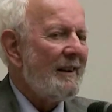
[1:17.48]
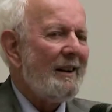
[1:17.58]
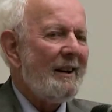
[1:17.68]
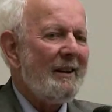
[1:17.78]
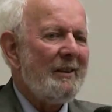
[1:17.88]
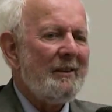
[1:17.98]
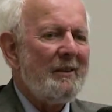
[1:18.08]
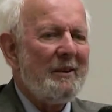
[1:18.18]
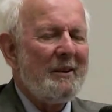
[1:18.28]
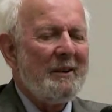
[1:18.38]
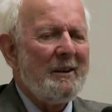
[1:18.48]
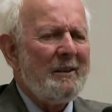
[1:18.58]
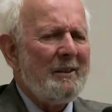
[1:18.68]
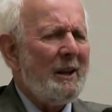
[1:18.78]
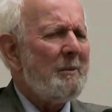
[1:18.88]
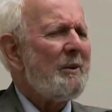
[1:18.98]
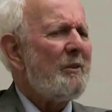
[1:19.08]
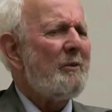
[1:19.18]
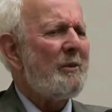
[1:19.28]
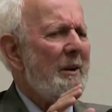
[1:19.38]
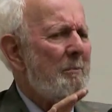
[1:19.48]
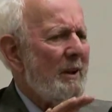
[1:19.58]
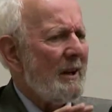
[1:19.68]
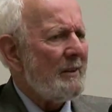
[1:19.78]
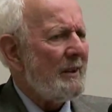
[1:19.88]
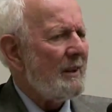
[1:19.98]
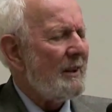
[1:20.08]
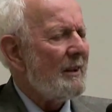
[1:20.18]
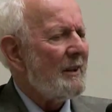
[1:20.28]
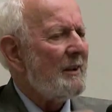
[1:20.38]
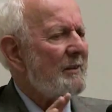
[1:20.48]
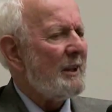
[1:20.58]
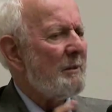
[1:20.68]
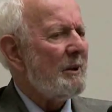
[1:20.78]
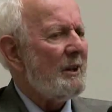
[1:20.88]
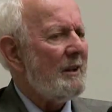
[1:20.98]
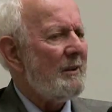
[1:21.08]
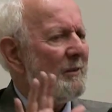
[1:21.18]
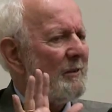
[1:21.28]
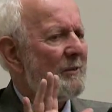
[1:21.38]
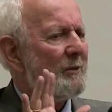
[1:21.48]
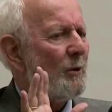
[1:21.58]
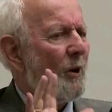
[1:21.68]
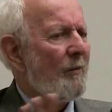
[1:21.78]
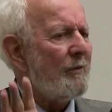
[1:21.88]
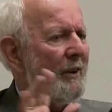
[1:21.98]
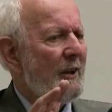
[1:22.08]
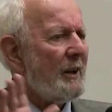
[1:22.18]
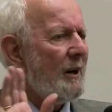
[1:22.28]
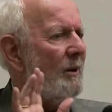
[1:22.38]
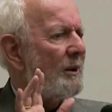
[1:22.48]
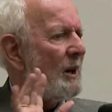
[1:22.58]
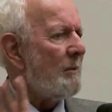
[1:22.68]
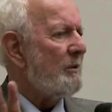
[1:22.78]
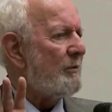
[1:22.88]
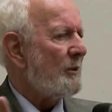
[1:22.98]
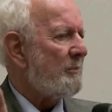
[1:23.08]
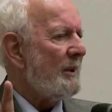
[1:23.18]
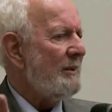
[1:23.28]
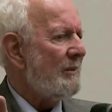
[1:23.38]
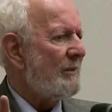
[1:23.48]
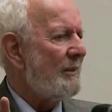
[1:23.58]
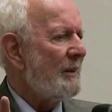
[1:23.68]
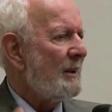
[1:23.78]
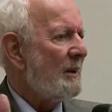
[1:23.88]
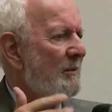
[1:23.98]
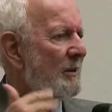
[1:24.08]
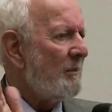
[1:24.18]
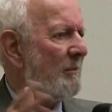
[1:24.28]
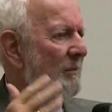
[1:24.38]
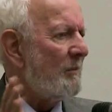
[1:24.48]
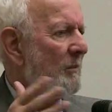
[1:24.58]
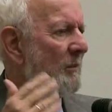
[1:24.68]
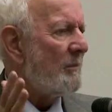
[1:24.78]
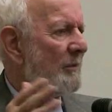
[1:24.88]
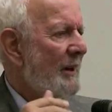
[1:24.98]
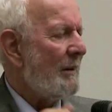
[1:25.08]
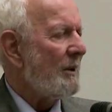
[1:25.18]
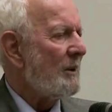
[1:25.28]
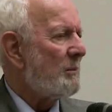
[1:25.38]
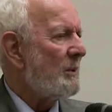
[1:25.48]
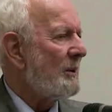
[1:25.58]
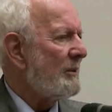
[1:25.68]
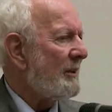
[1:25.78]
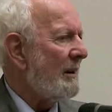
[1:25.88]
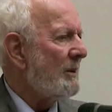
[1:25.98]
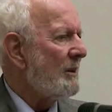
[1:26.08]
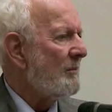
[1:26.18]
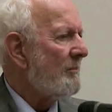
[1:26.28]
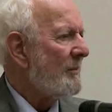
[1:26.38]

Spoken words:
And then there was a tree planting ceremony to offset our carbon footprints from travel, world travel.